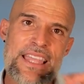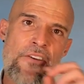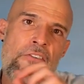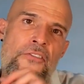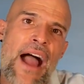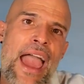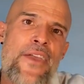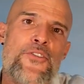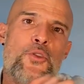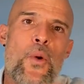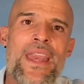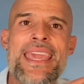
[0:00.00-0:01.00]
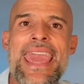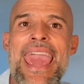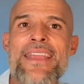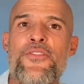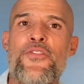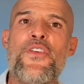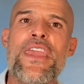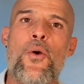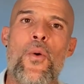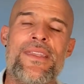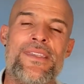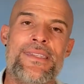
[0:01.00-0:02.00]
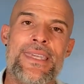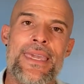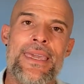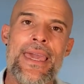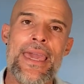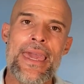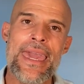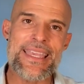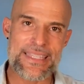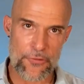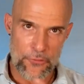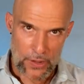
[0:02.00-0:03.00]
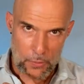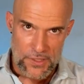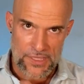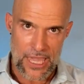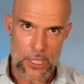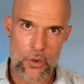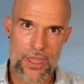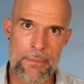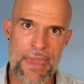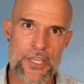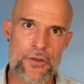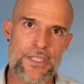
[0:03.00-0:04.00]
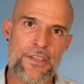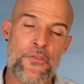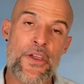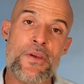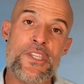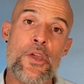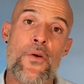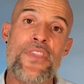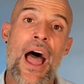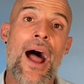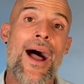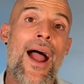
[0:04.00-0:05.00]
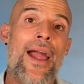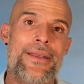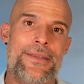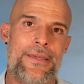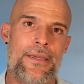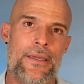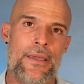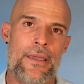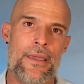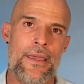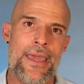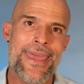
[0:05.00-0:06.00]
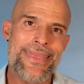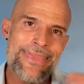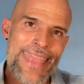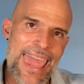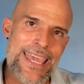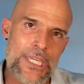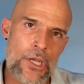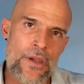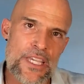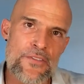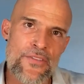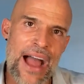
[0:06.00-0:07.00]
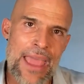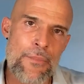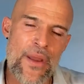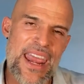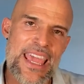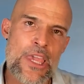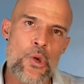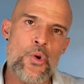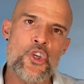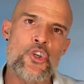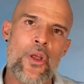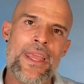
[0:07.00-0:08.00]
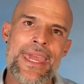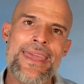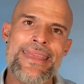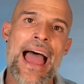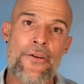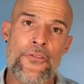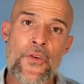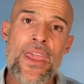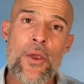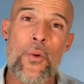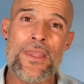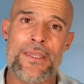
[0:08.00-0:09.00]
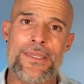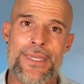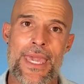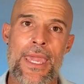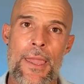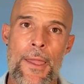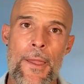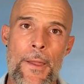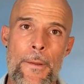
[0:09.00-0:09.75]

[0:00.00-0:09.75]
It's the 528 frequency. It's the frequency that you can measure. It's the frequency of the heart. Nature is vibrating usually in that frequency.